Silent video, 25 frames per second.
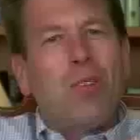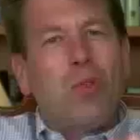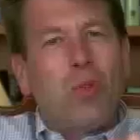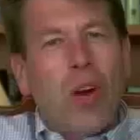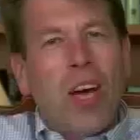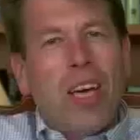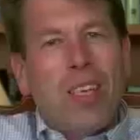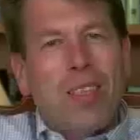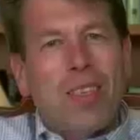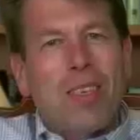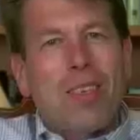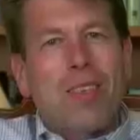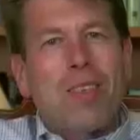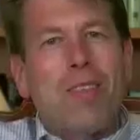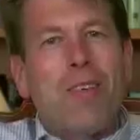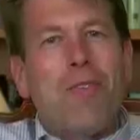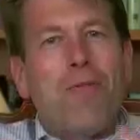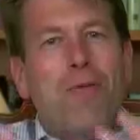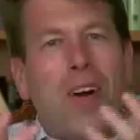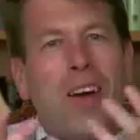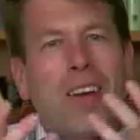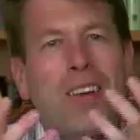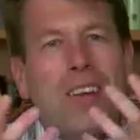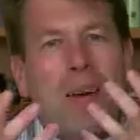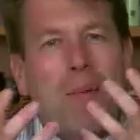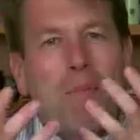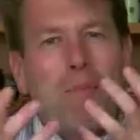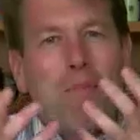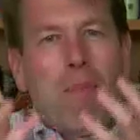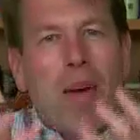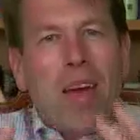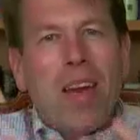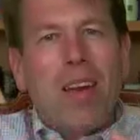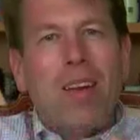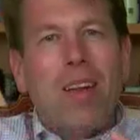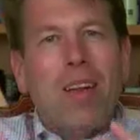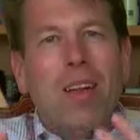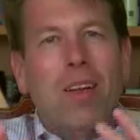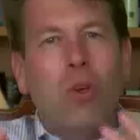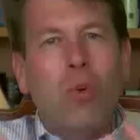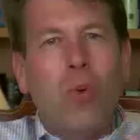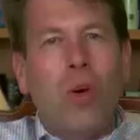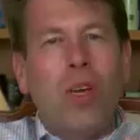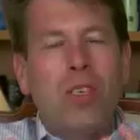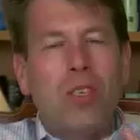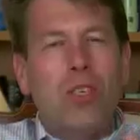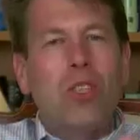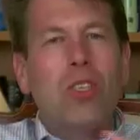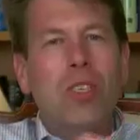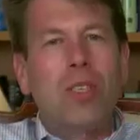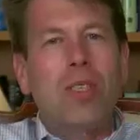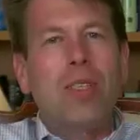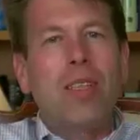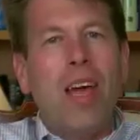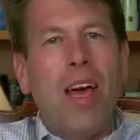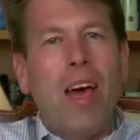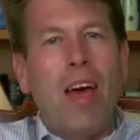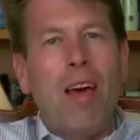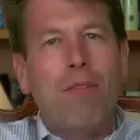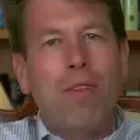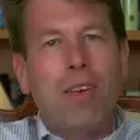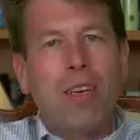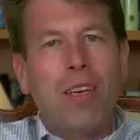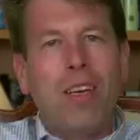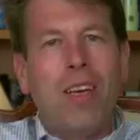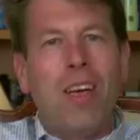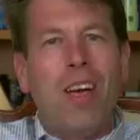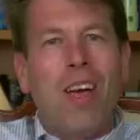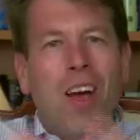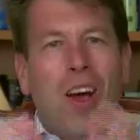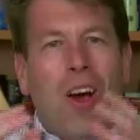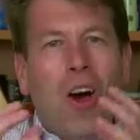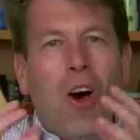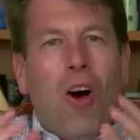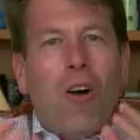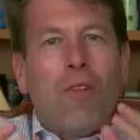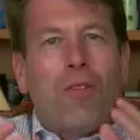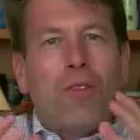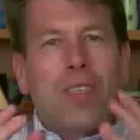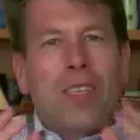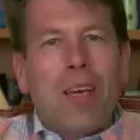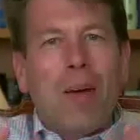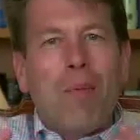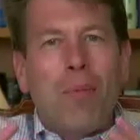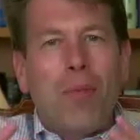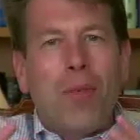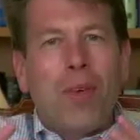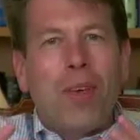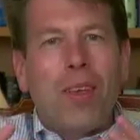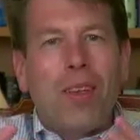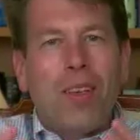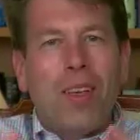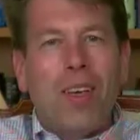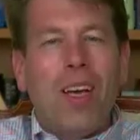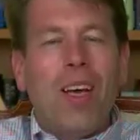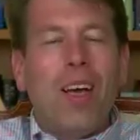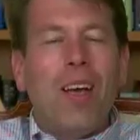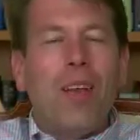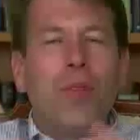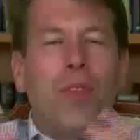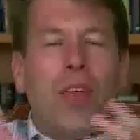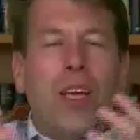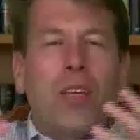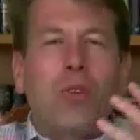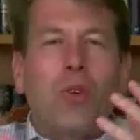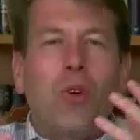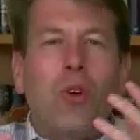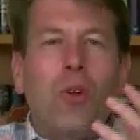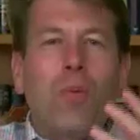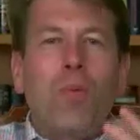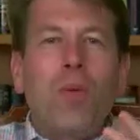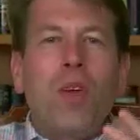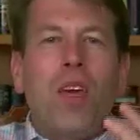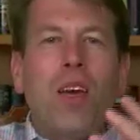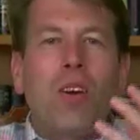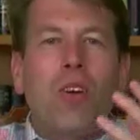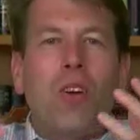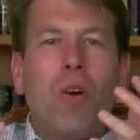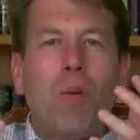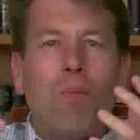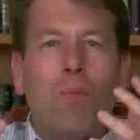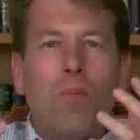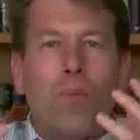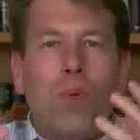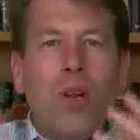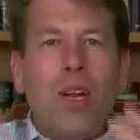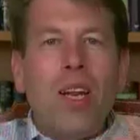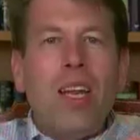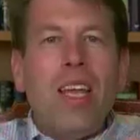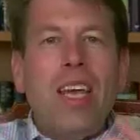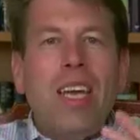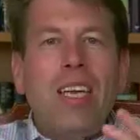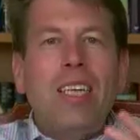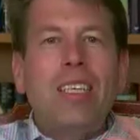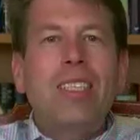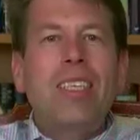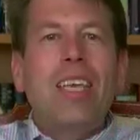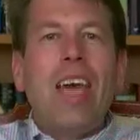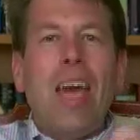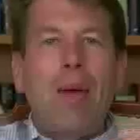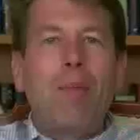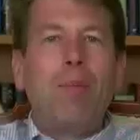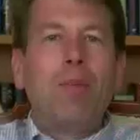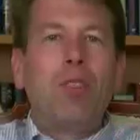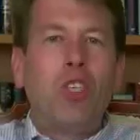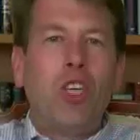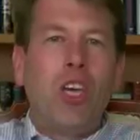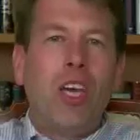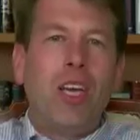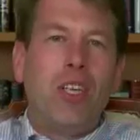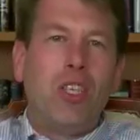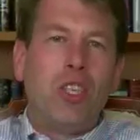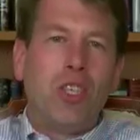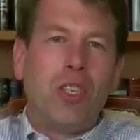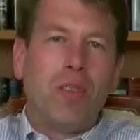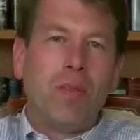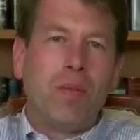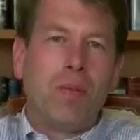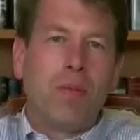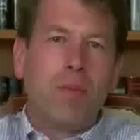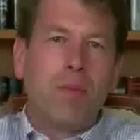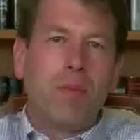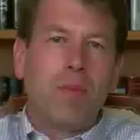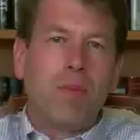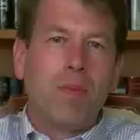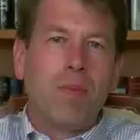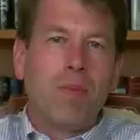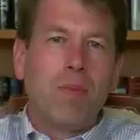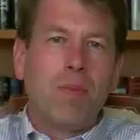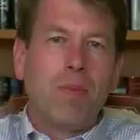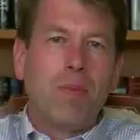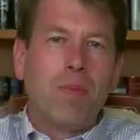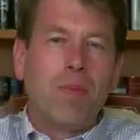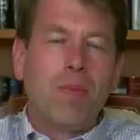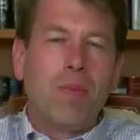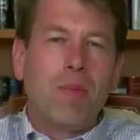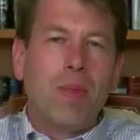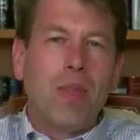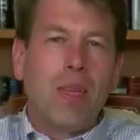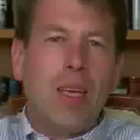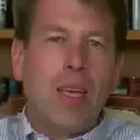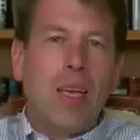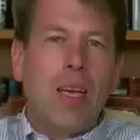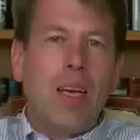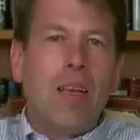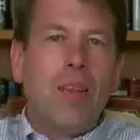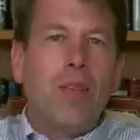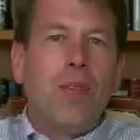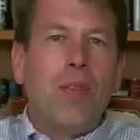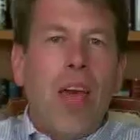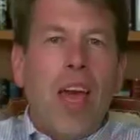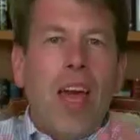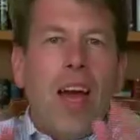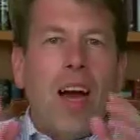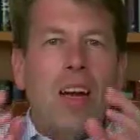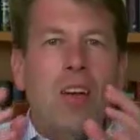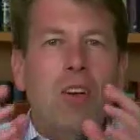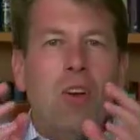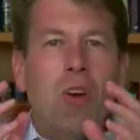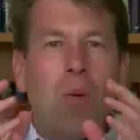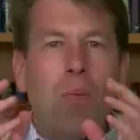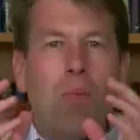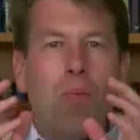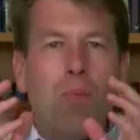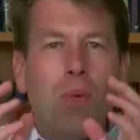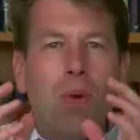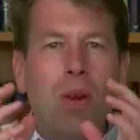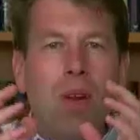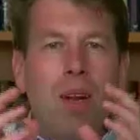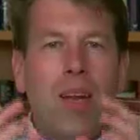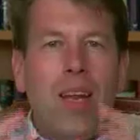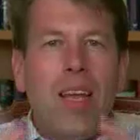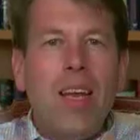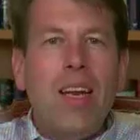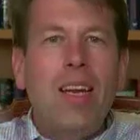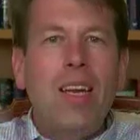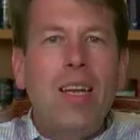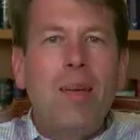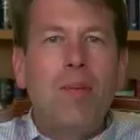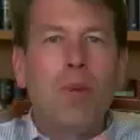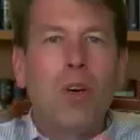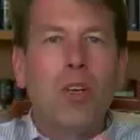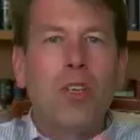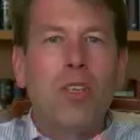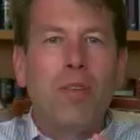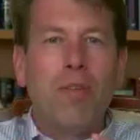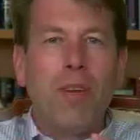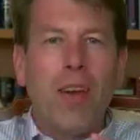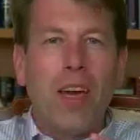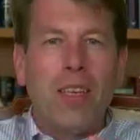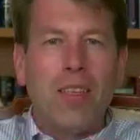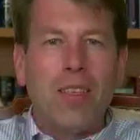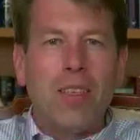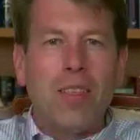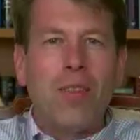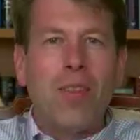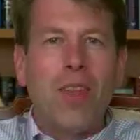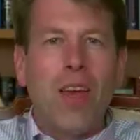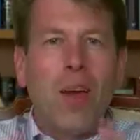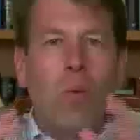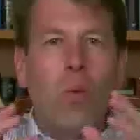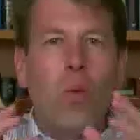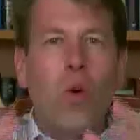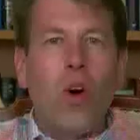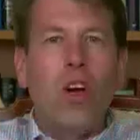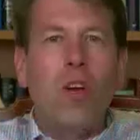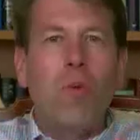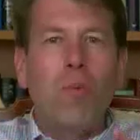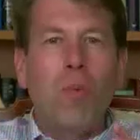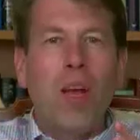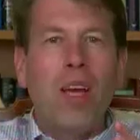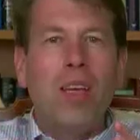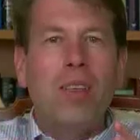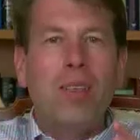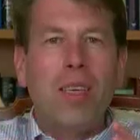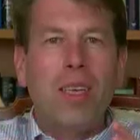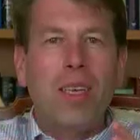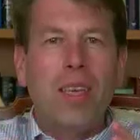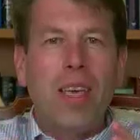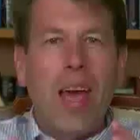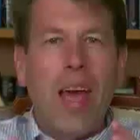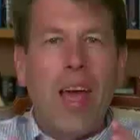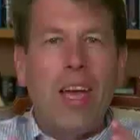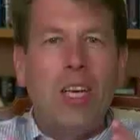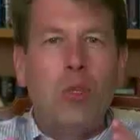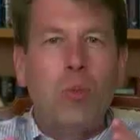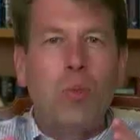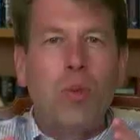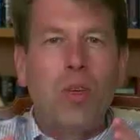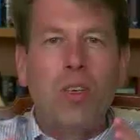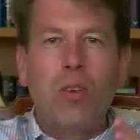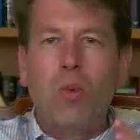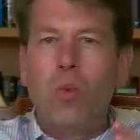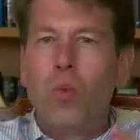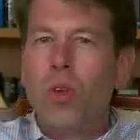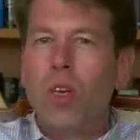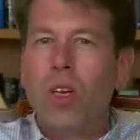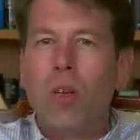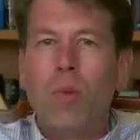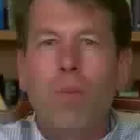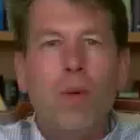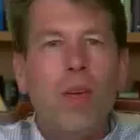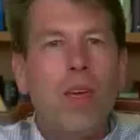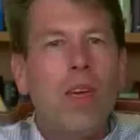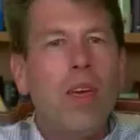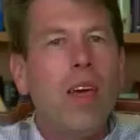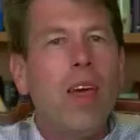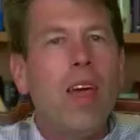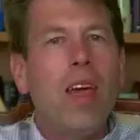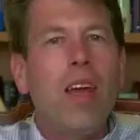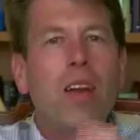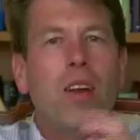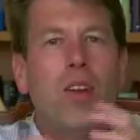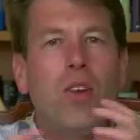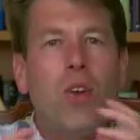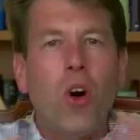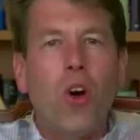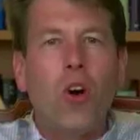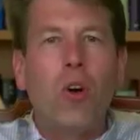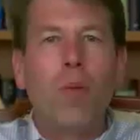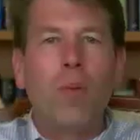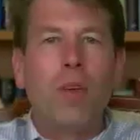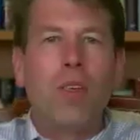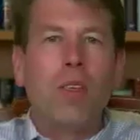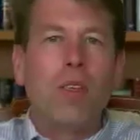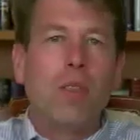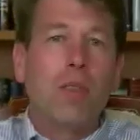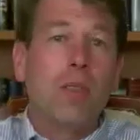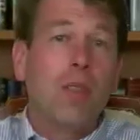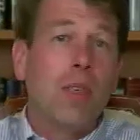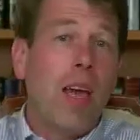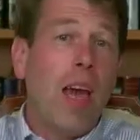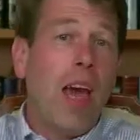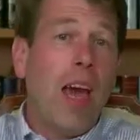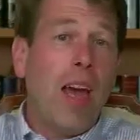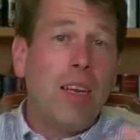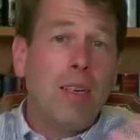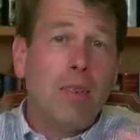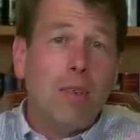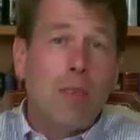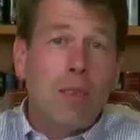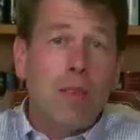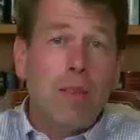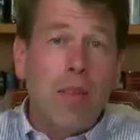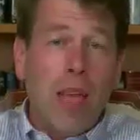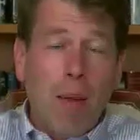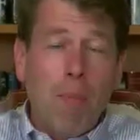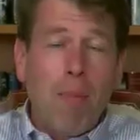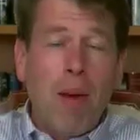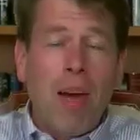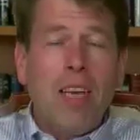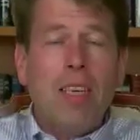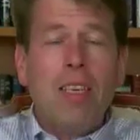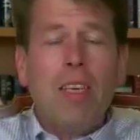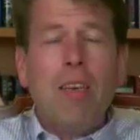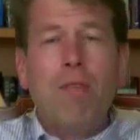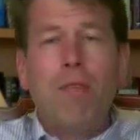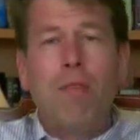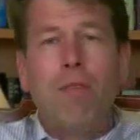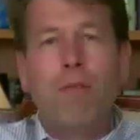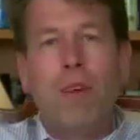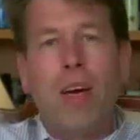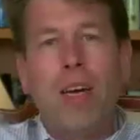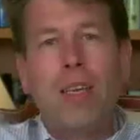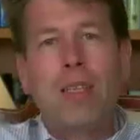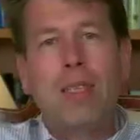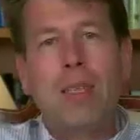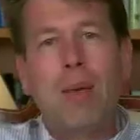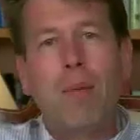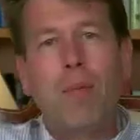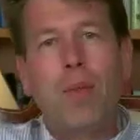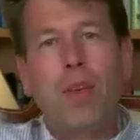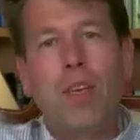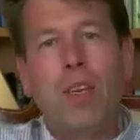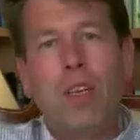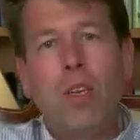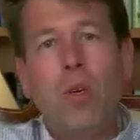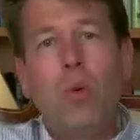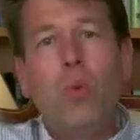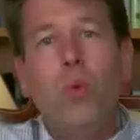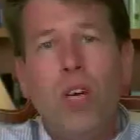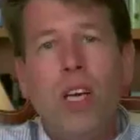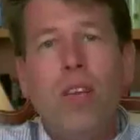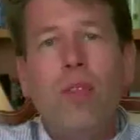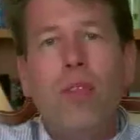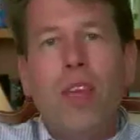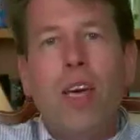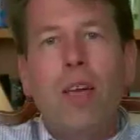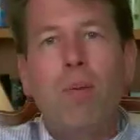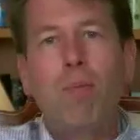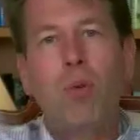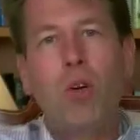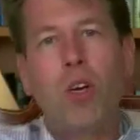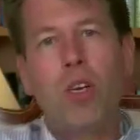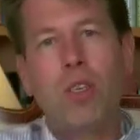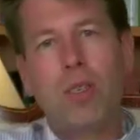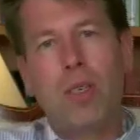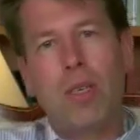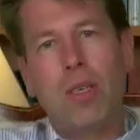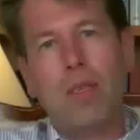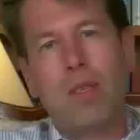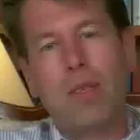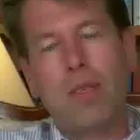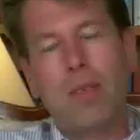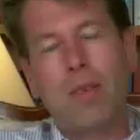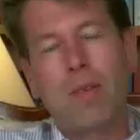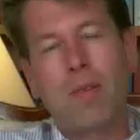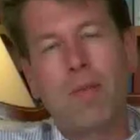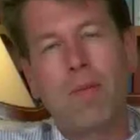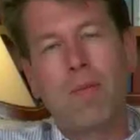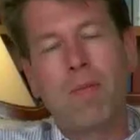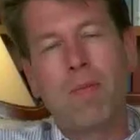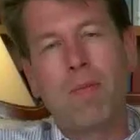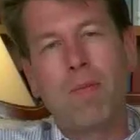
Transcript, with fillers: addresses the fundamental questions they're having, of something that could be a complete game changer they are completely motivated. Their workplace engagement will be enormous, and they might even find something new in that process.